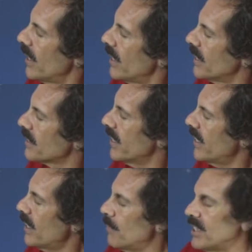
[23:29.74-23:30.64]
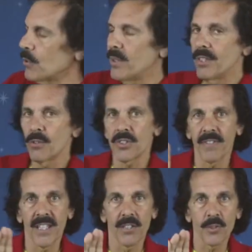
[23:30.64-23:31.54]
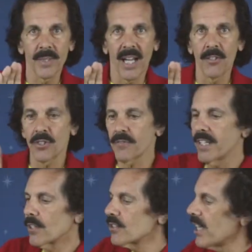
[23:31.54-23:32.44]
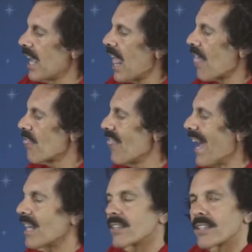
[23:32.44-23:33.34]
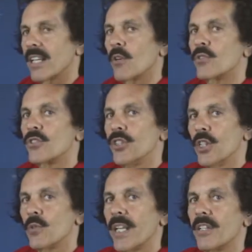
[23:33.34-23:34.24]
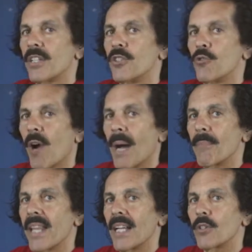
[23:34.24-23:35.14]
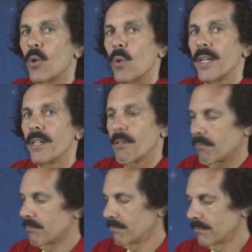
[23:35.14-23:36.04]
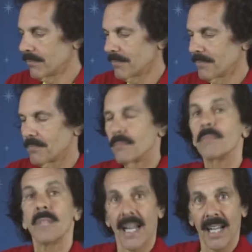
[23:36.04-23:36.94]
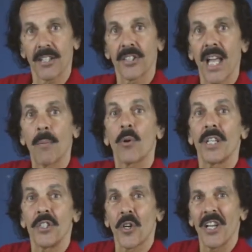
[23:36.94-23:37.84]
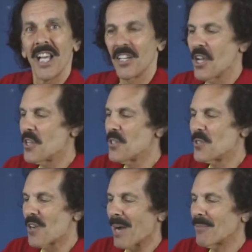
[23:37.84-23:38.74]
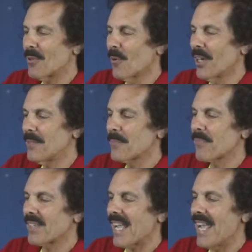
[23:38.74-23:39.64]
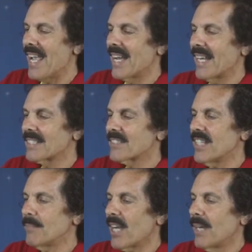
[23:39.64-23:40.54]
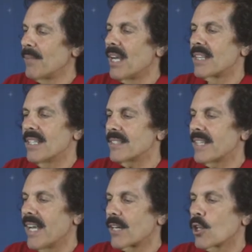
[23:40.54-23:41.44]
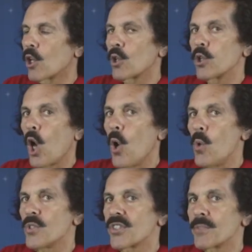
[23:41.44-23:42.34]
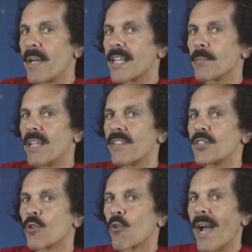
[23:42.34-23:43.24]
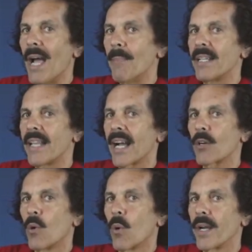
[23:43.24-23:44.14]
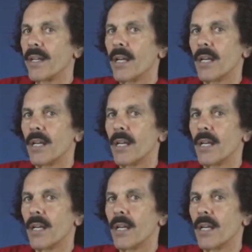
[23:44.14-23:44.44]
is hidden between those fingers, behind those fingers, that tells you that you could drop that coin. Not on the table, in your hand. You drop the coin, and at the same time, this hand closes, making believe it's grabbing that coin.